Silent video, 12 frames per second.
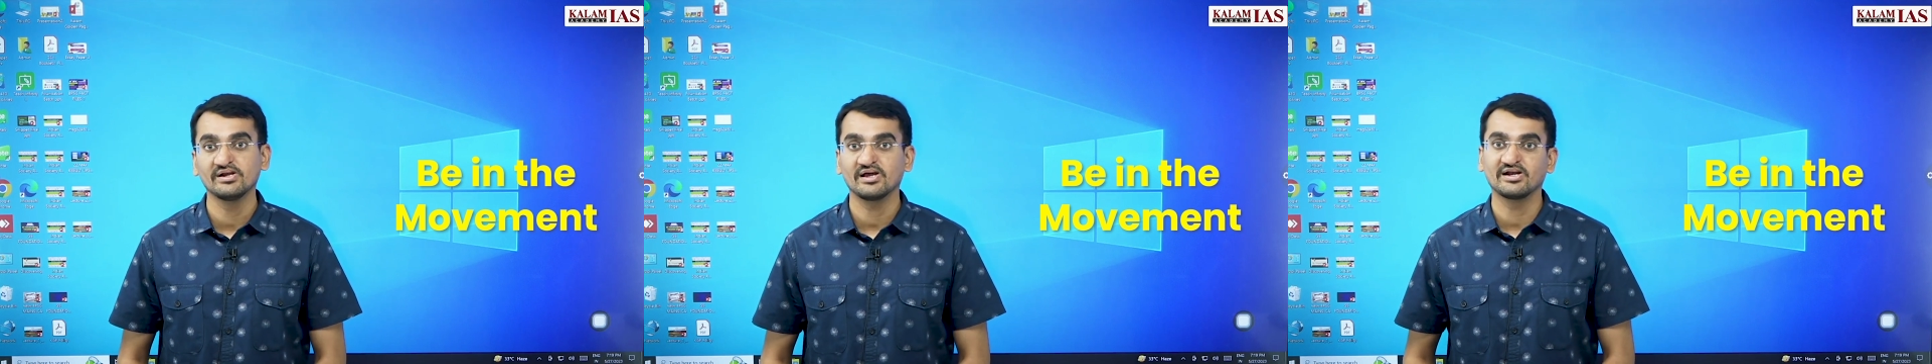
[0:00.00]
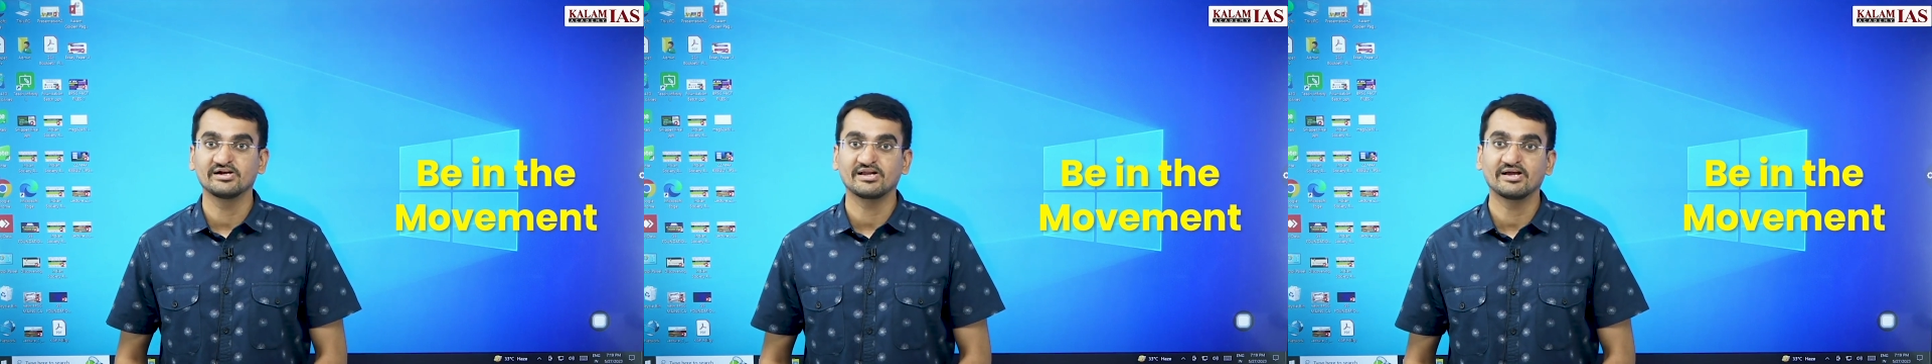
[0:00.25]

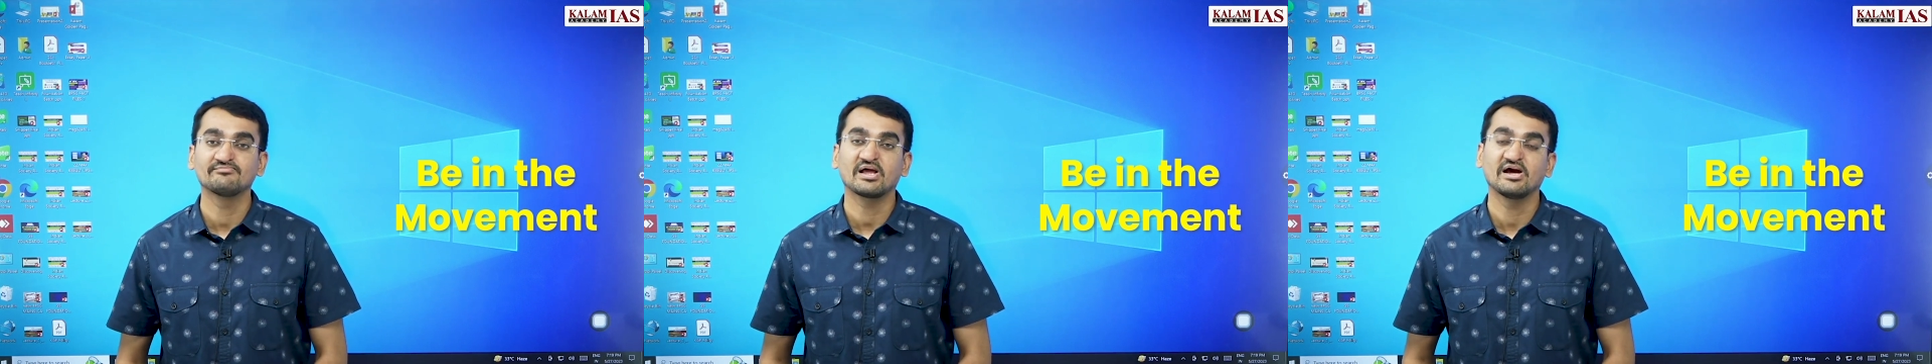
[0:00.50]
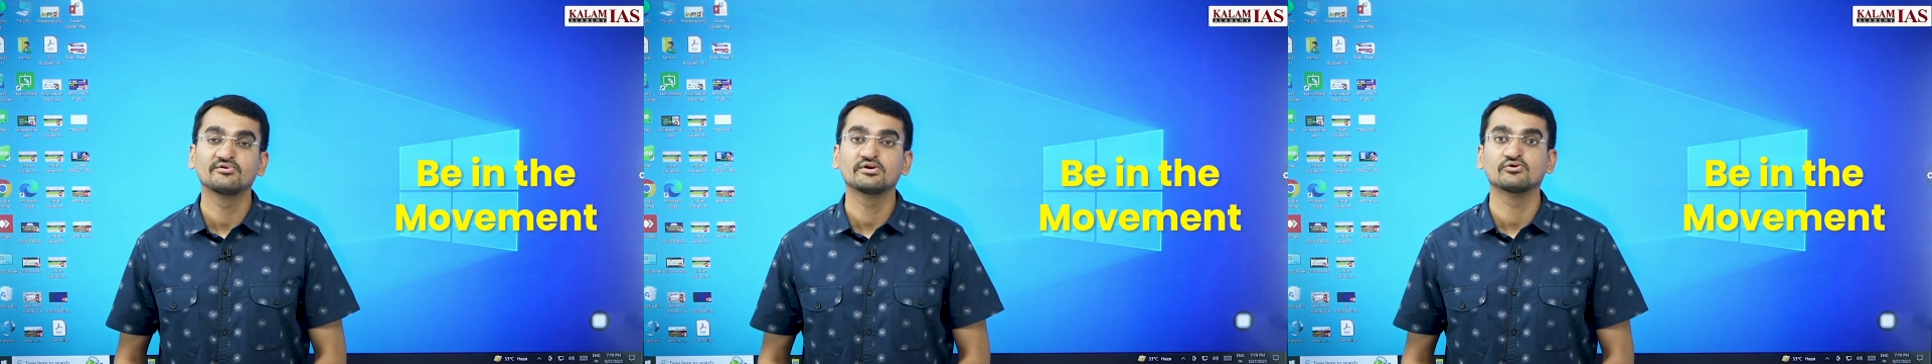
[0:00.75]
and attempt
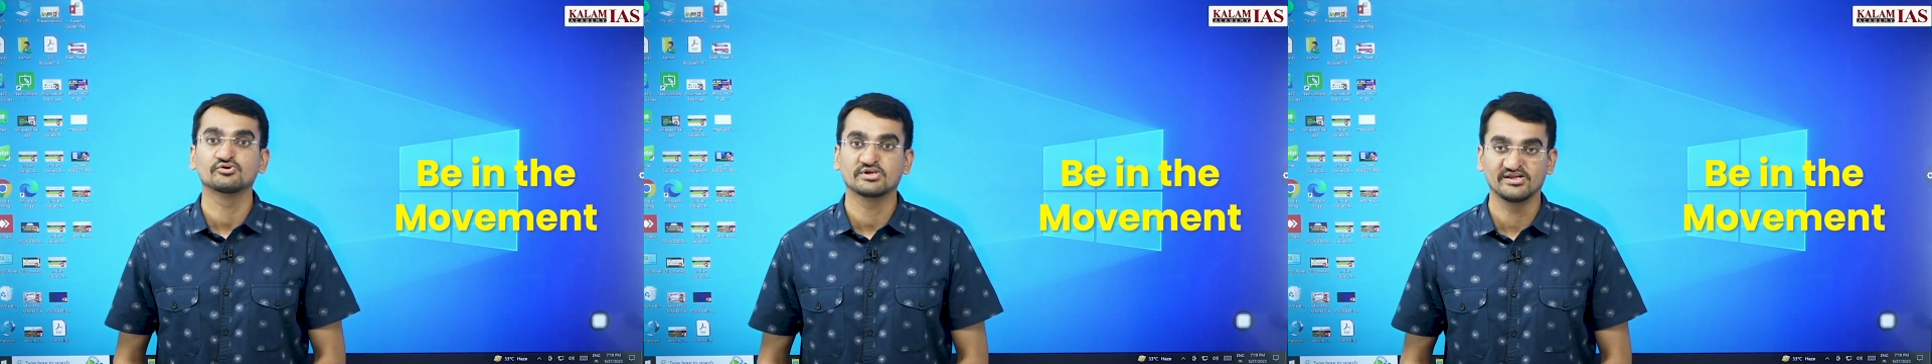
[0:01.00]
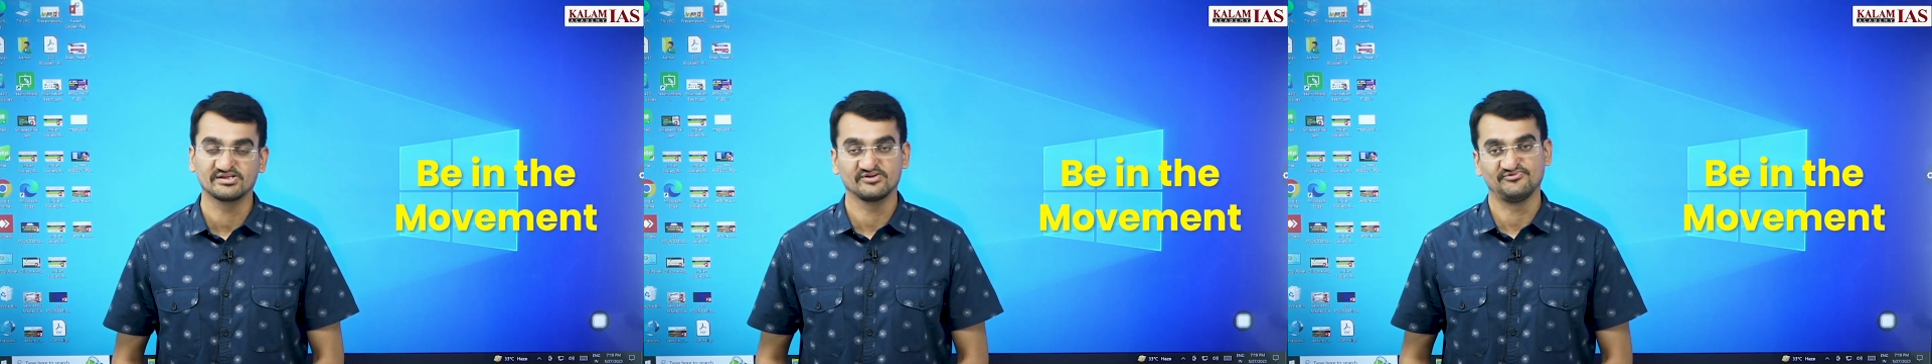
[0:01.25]
every question
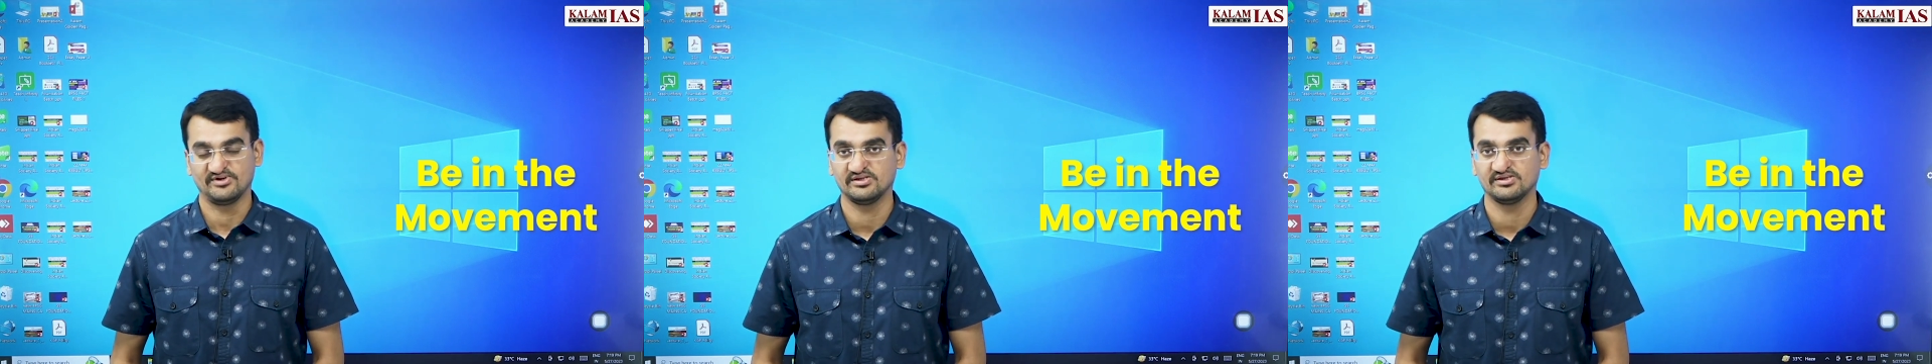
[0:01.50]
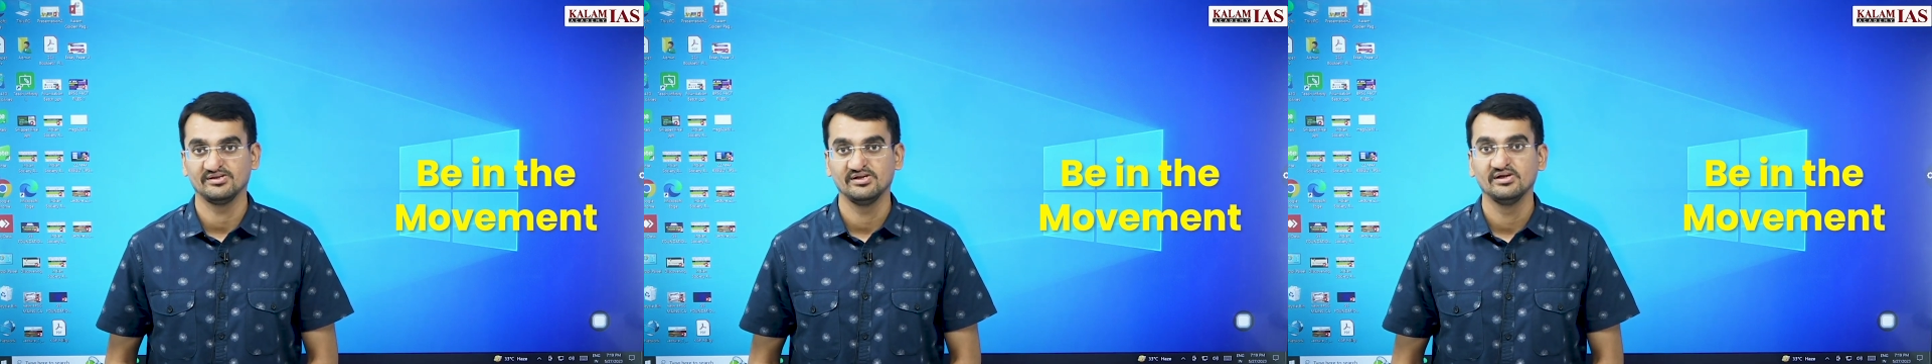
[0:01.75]
as a fresh.